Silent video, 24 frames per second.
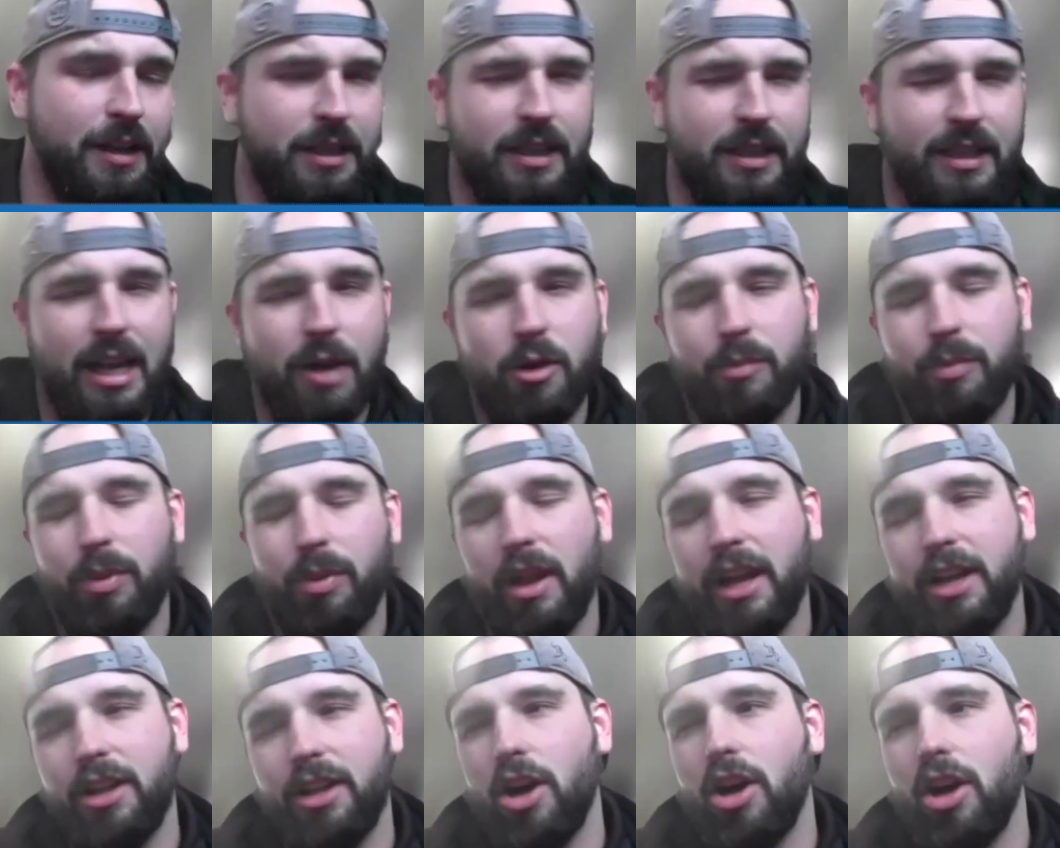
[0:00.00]
because now we're
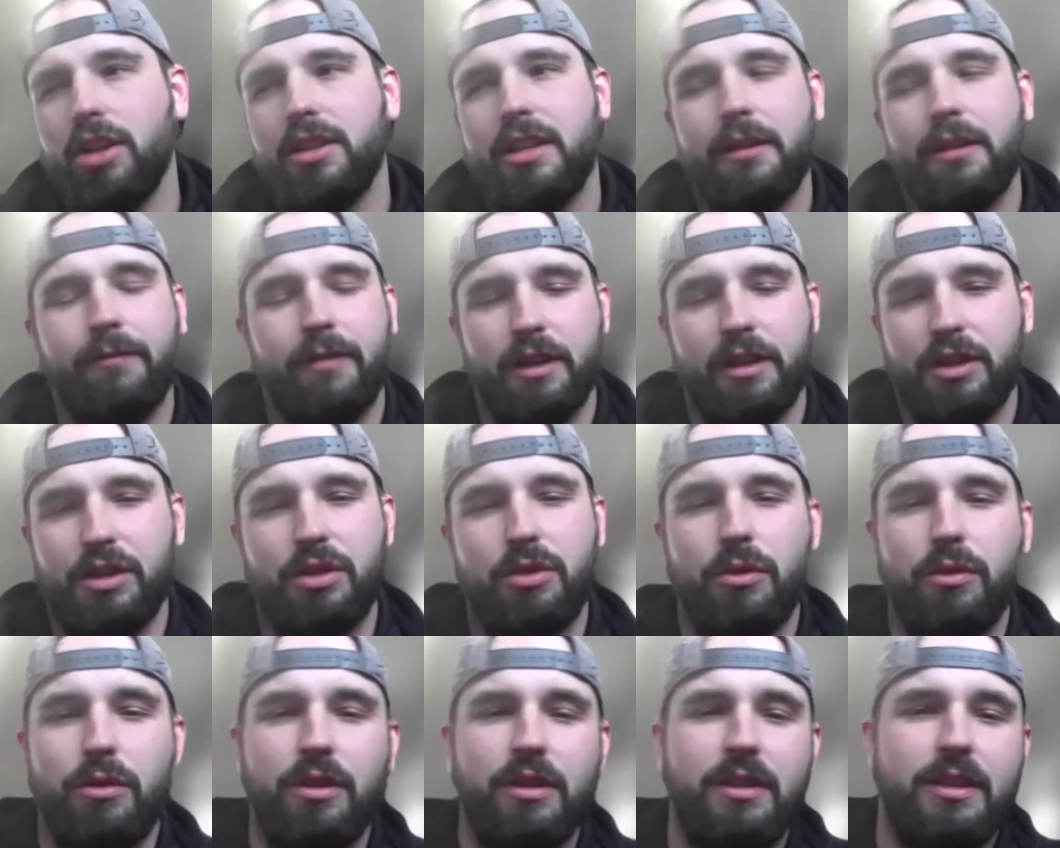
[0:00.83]
playing all different
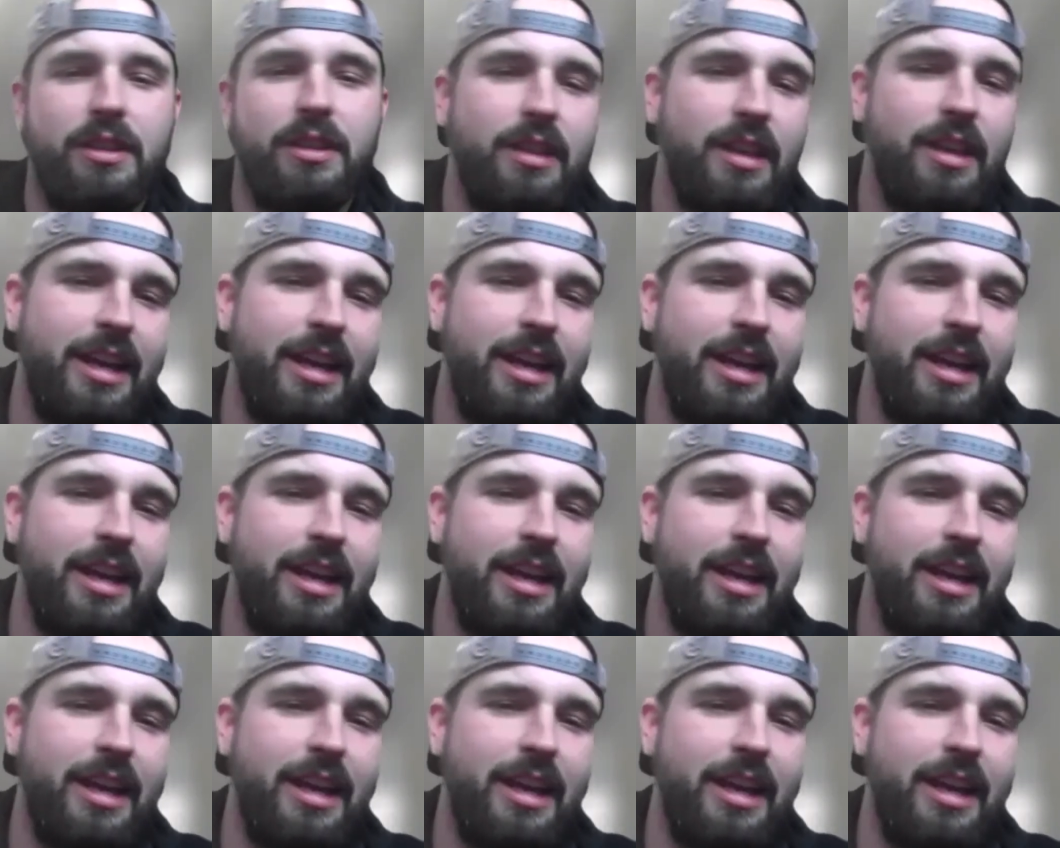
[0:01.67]
schools,